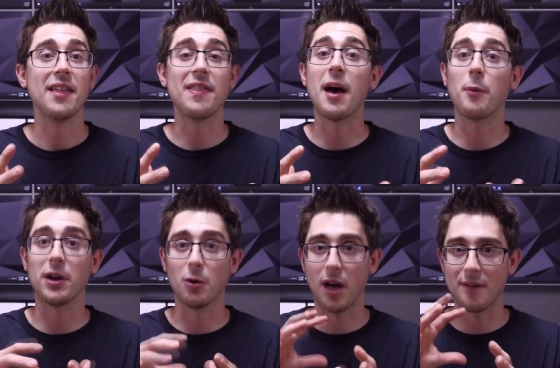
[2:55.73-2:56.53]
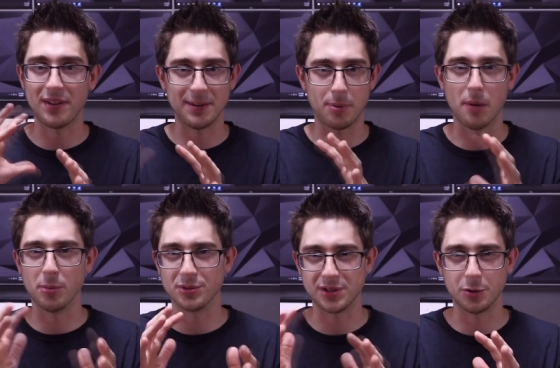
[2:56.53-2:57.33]
and that way you don't have any
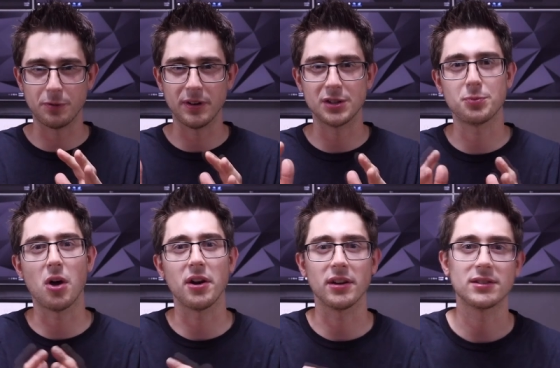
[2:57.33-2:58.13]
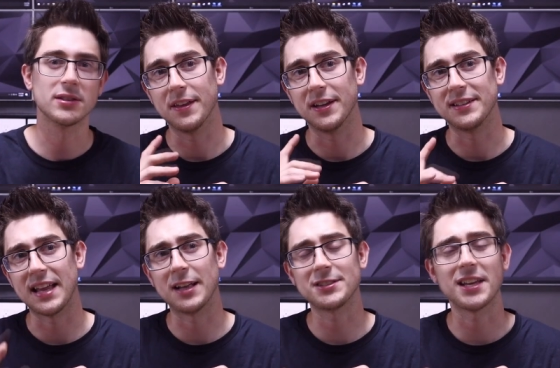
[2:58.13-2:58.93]
bubbles in your finished product. The
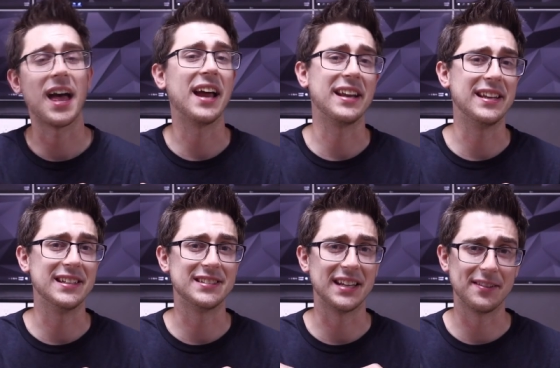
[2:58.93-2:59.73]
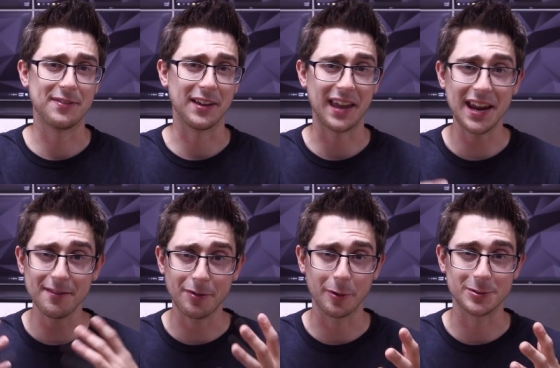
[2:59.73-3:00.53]
downside is if the can
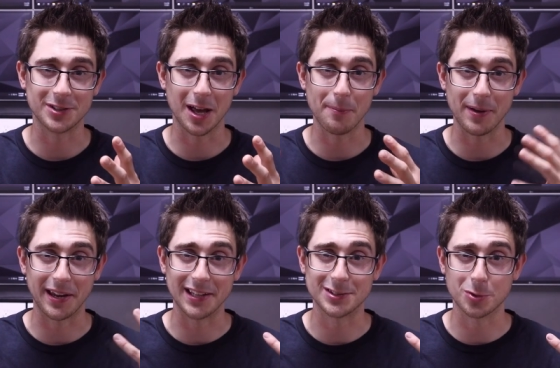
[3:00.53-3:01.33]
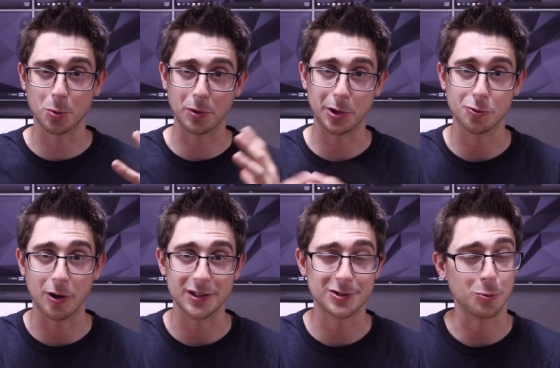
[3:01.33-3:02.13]
floats up, it gets totally
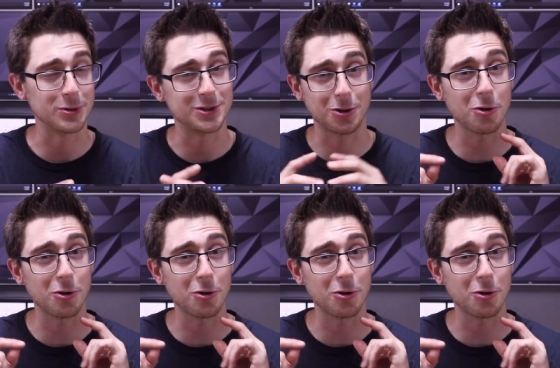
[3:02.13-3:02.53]
crushed, which is a